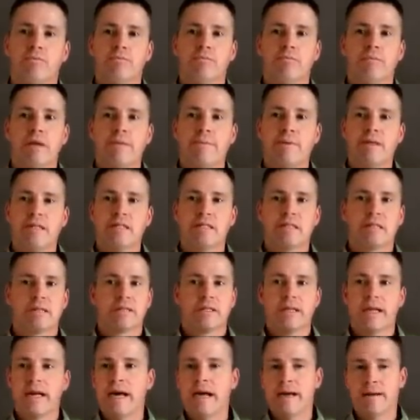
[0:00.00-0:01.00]
maybe
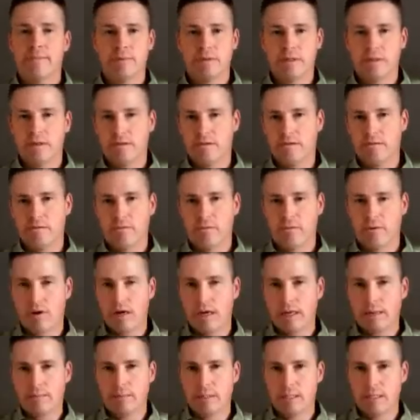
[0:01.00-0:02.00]
slabs of
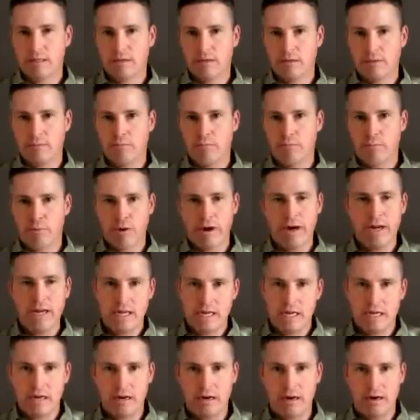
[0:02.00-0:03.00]
rock material
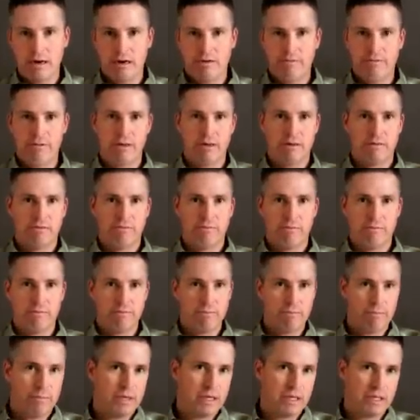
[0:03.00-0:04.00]
breaking off and
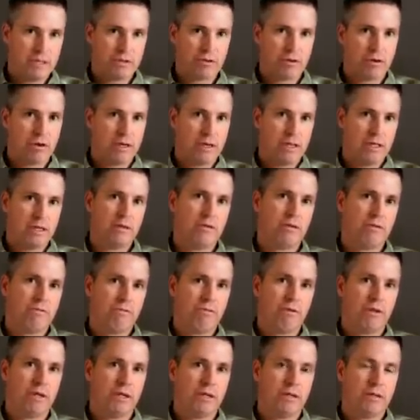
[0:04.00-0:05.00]
being drawn into the
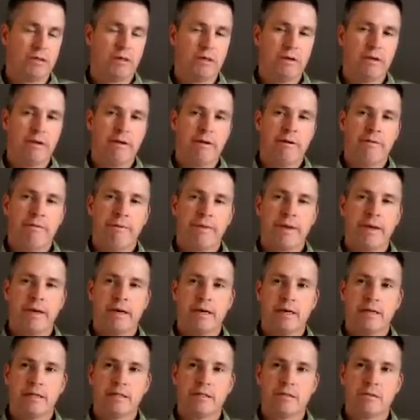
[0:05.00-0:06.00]
flow.
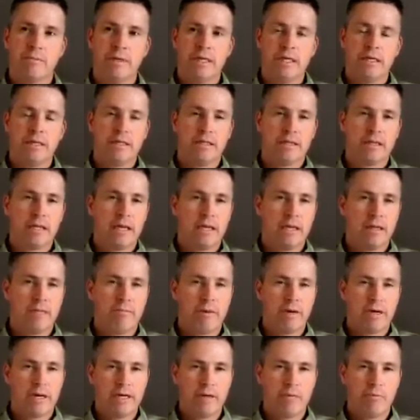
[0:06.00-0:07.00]
This would be
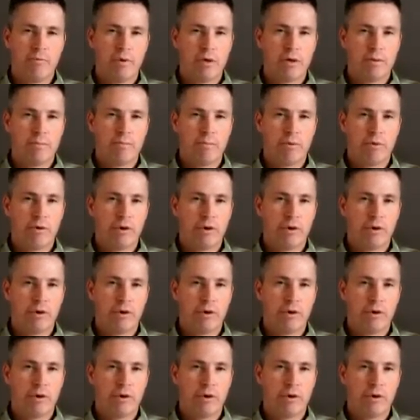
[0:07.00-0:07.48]
indicated by 1